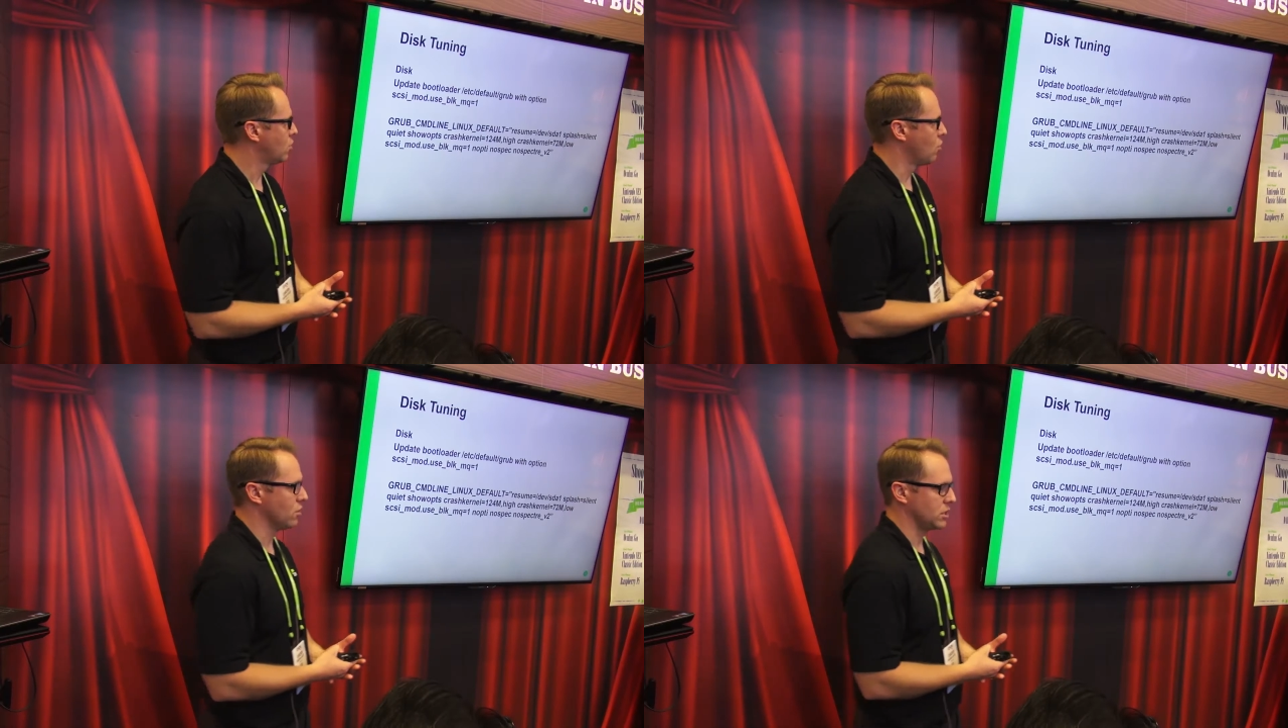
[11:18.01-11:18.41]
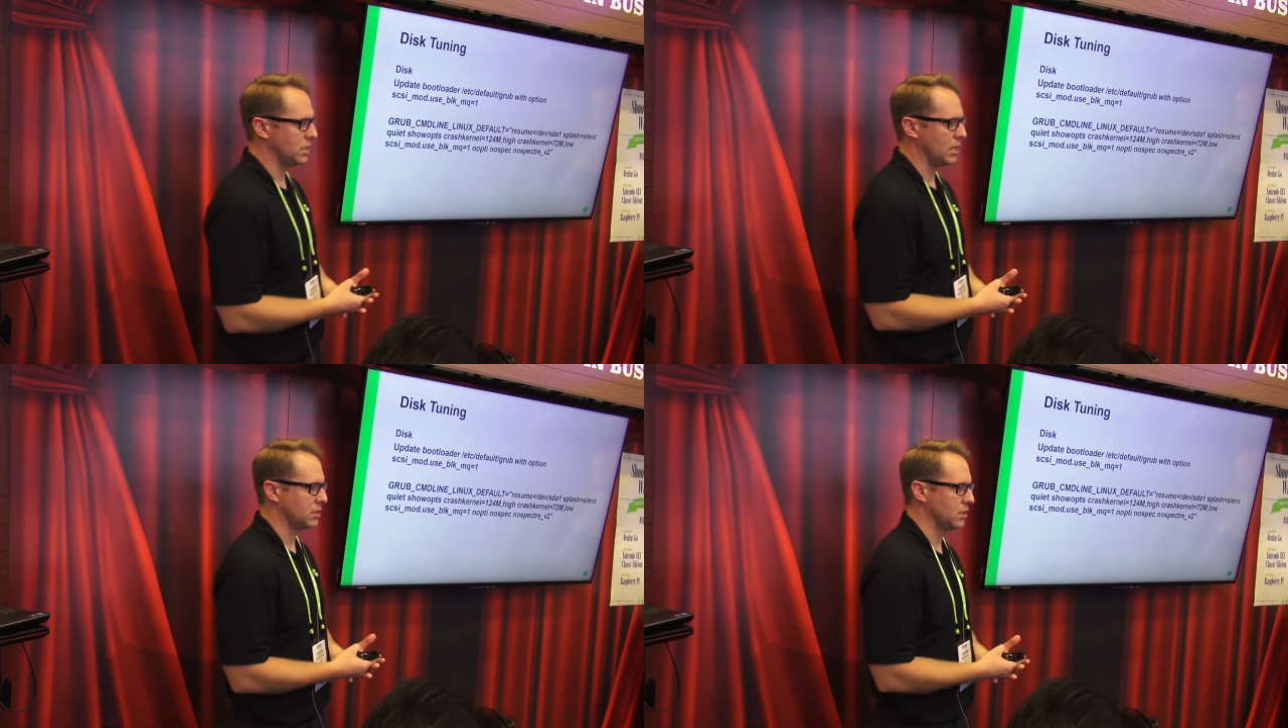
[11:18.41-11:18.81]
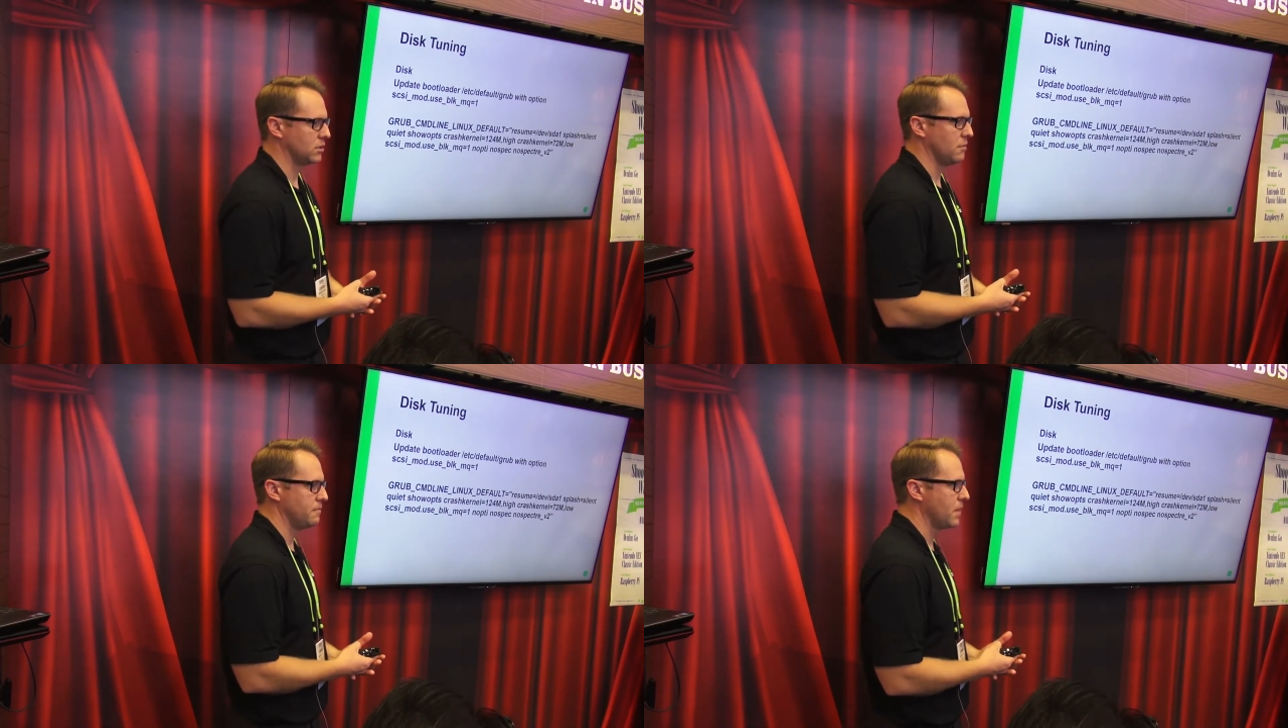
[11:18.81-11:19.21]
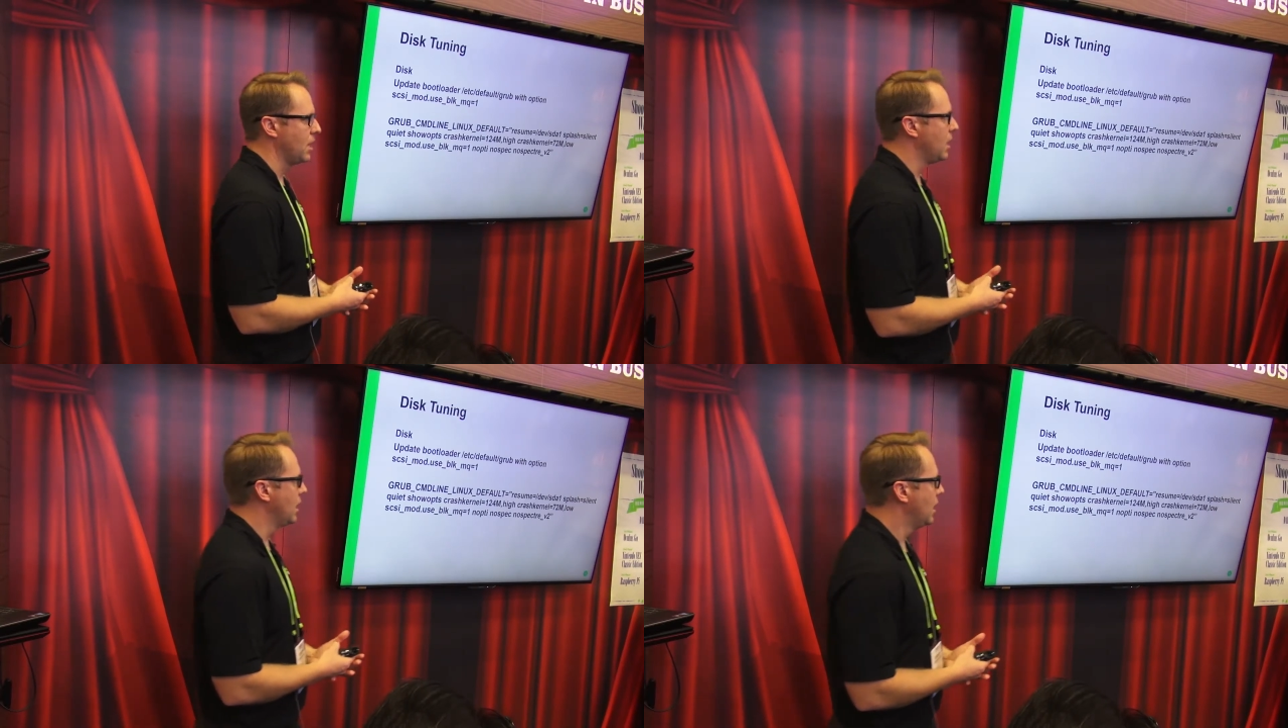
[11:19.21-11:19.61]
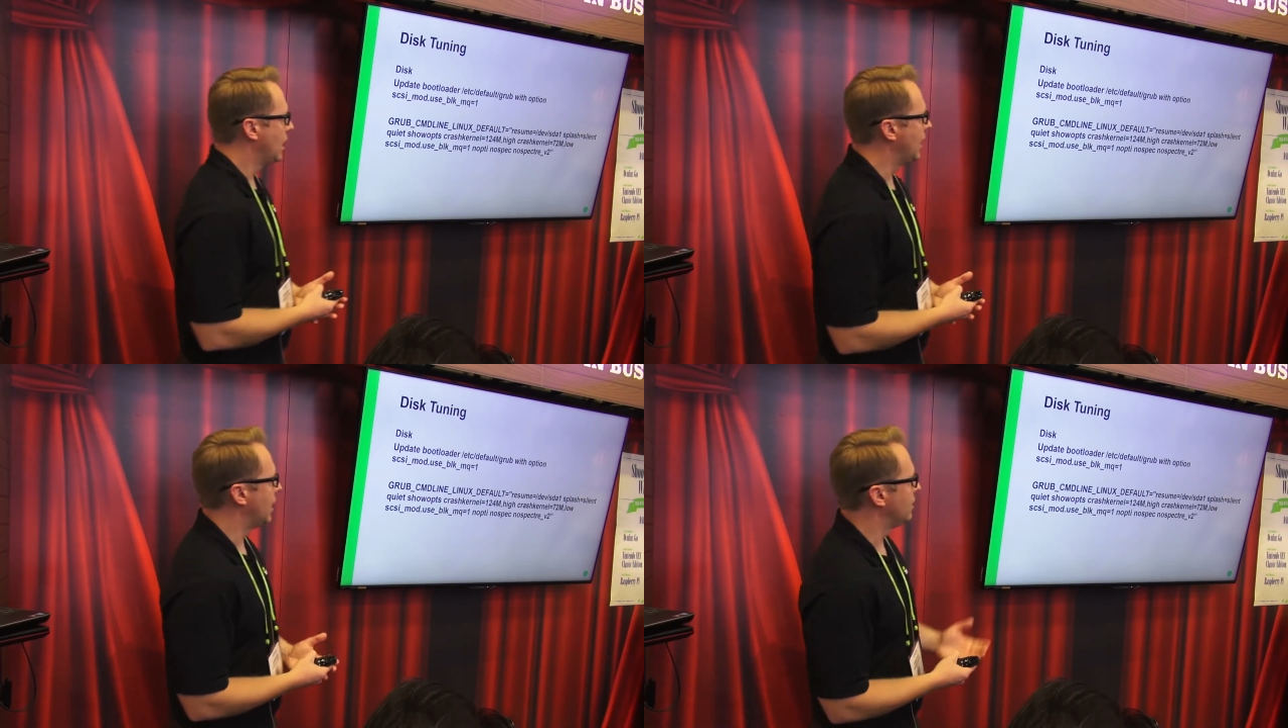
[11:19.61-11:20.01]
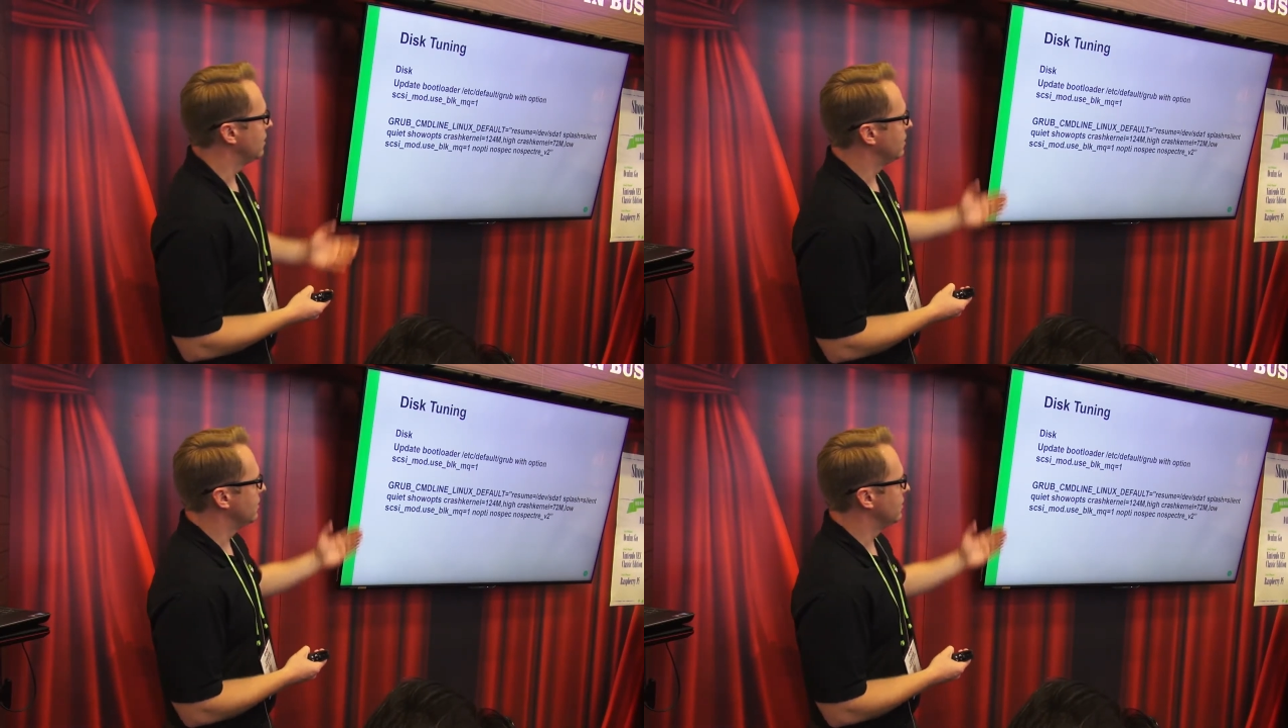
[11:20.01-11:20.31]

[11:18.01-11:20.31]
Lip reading: cores in that system. And